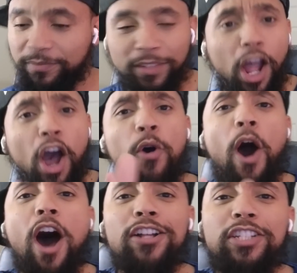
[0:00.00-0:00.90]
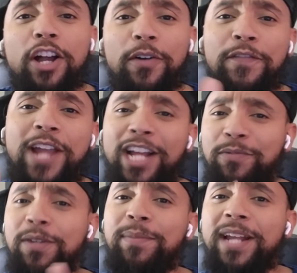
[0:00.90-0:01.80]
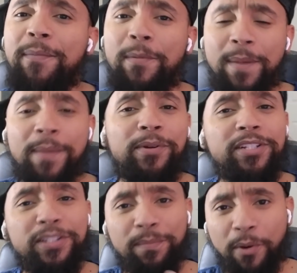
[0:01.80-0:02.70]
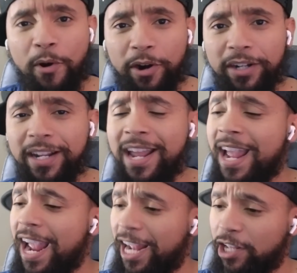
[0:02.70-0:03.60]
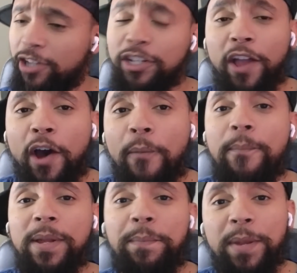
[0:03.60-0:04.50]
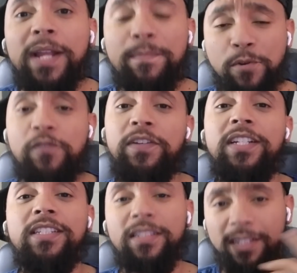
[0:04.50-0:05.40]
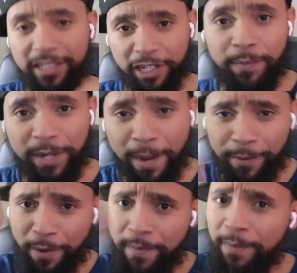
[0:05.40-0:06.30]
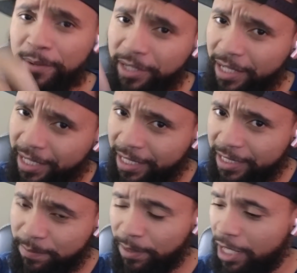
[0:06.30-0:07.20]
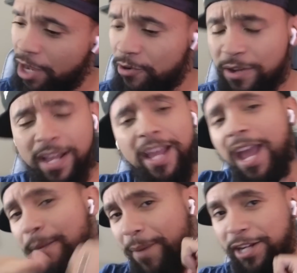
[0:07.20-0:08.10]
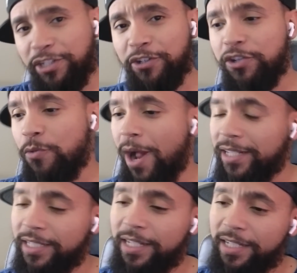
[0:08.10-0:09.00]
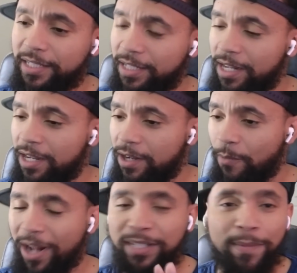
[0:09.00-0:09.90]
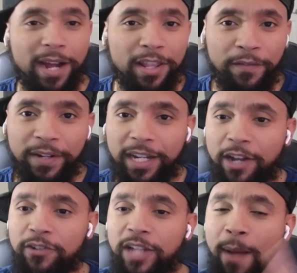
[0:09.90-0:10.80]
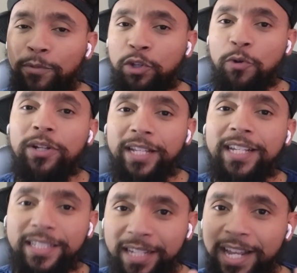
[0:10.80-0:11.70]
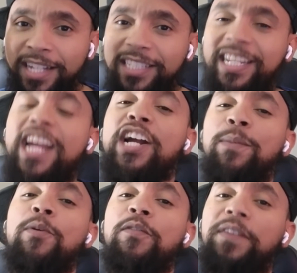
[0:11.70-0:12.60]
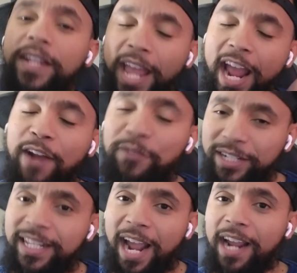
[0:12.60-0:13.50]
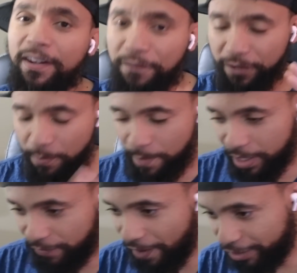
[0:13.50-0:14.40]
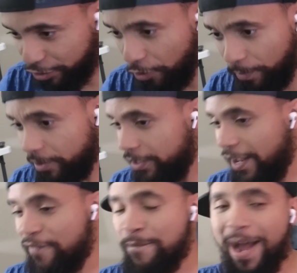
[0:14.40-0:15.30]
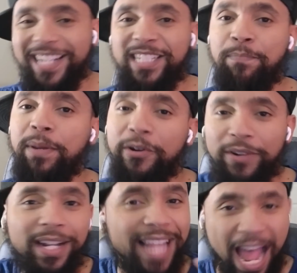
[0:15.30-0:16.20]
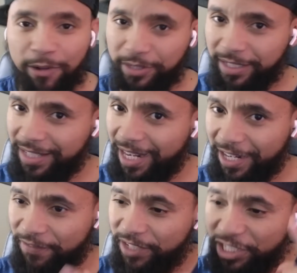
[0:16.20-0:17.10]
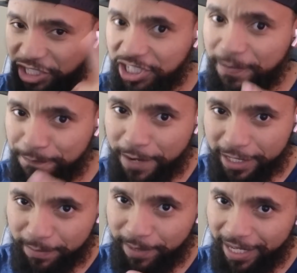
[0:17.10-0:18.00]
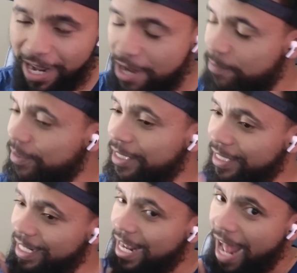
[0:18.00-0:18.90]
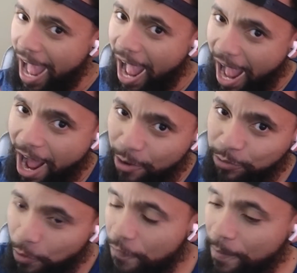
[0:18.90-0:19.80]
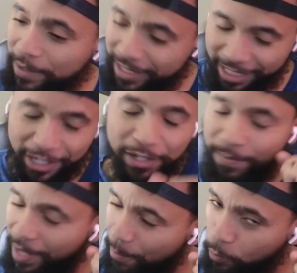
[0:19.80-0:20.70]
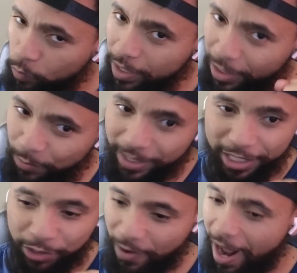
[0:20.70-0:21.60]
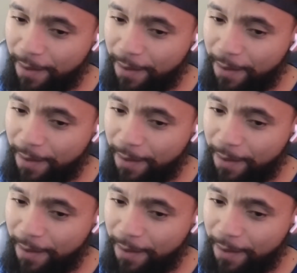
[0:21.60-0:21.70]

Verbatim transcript: Oh, also, if you guys want to become a member and support and also help me pick movies, consider becoming a member. The link is below. And make sure you're watching this, watching my other videos. I'm doing this scary movie every day for the month of October. If my spirit allows it. Like, if this shit fucks me up, I don't know if I'm going to continue, but I'm going to really, really try.